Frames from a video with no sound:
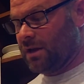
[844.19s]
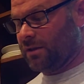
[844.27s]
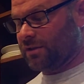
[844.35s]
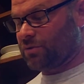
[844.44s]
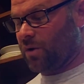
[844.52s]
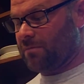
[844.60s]
The
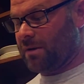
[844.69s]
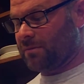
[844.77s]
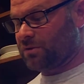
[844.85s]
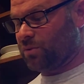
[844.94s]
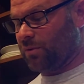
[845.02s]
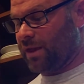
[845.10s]
squad
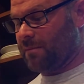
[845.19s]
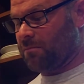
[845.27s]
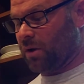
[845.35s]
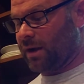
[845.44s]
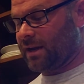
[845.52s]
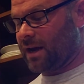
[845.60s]
members will then
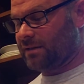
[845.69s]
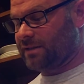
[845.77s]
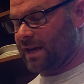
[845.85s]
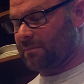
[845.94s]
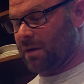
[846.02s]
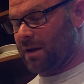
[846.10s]
break
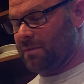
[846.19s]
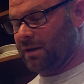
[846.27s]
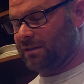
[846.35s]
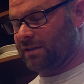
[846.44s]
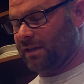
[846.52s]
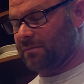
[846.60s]
contact by buddy
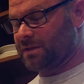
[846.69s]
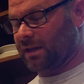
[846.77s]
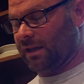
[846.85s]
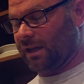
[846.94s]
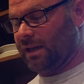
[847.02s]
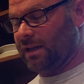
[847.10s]
teams
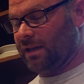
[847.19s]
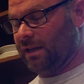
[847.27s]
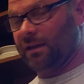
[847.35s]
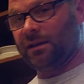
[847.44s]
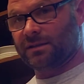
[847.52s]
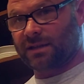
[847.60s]
in
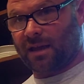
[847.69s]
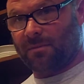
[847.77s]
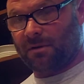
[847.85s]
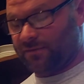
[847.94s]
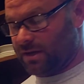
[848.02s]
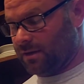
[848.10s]
E&E, escape
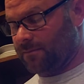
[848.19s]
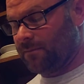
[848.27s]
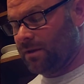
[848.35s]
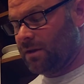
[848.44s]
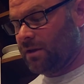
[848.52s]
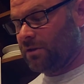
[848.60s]
and evade,
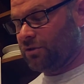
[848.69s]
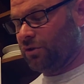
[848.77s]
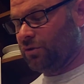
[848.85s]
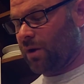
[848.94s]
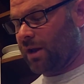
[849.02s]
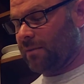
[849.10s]
to
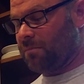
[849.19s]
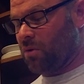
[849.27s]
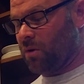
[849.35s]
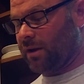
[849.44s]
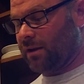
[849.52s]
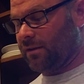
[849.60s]
the rally
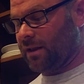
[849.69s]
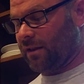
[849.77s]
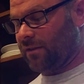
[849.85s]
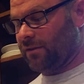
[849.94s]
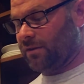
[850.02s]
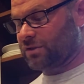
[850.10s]
point
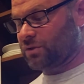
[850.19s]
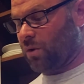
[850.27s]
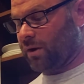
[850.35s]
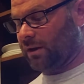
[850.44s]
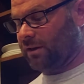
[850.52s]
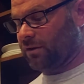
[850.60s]
that the
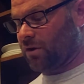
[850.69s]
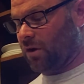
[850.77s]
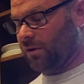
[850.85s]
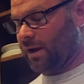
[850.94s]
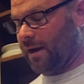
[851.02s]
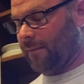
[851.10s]
squad leader
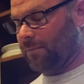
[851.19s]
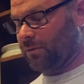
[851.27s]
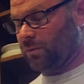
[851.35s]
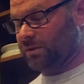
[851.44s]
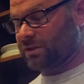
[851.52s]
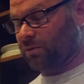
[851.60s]
called out.
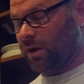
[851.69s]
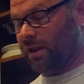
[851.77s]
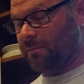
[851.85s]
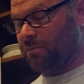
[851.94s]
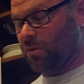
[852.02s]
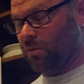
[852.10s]
Once at
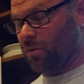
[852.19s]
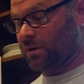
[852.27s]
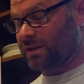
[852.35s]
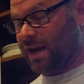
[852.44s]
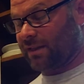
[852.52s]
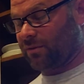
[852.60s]

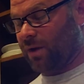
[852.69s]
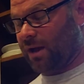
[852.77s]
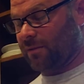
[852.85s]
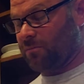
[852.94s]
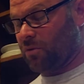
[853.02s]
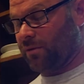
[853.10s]
the
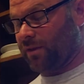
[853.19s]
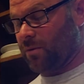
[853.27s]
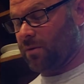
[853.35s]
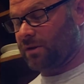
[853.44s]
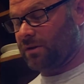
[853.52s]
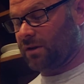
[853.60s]
rally point, they will
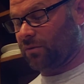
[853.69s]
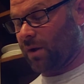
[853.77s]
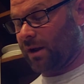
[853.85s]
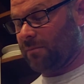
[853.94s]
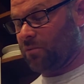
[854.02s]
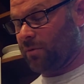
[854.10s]
conduct
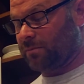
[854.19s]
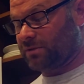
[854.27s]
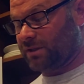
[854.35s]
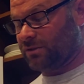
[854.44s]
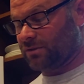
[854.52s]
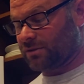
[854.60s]
rally point
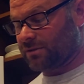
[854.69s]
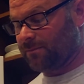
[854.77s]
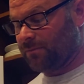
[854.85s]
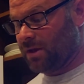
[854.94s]
procedures.